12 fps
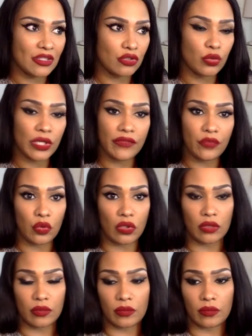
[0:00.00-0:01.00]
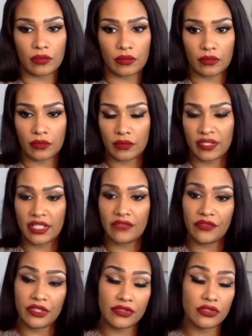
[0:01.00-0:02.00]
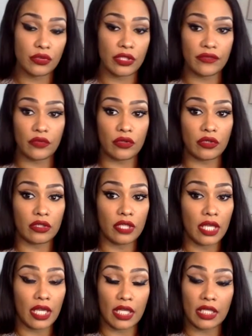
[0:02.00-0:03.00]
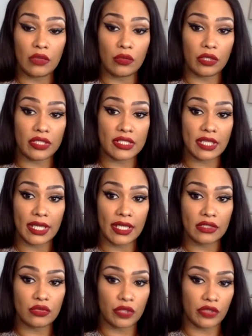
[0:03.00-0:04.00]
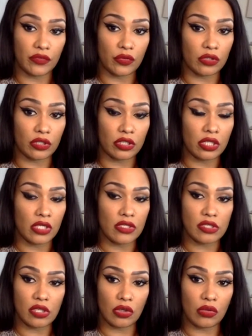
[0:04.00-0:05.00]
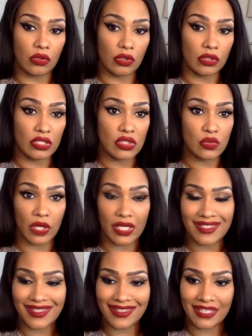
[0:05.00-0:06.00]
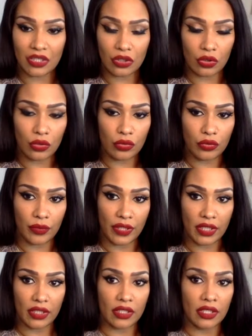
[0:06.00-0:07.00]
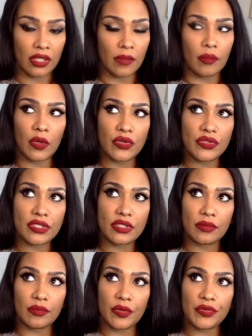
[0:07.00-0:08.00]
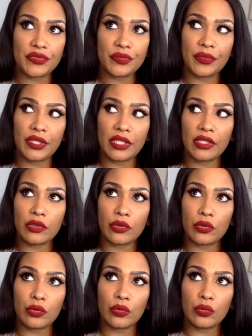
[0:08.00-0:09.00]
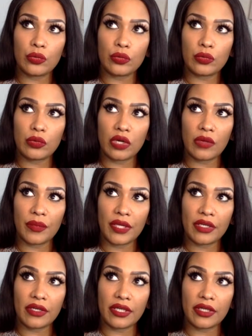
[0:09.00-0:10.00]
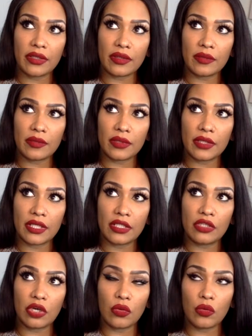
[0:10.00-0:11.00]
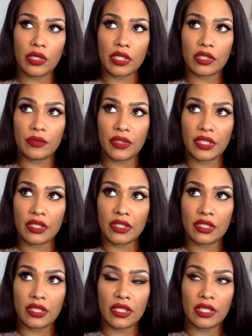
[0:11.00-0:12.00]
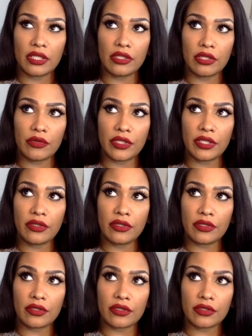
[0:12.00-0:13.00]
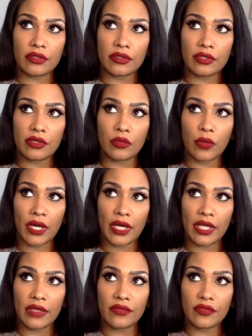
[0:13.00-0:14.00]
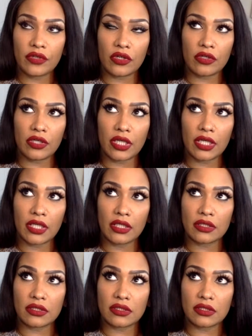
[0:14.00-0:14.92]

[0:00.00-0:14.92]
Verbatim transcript: still 24 and he feels 24 and he wants to act 24. So this is why I say get an older man. Most men who are married and don't want to commit, you know, either their wives are not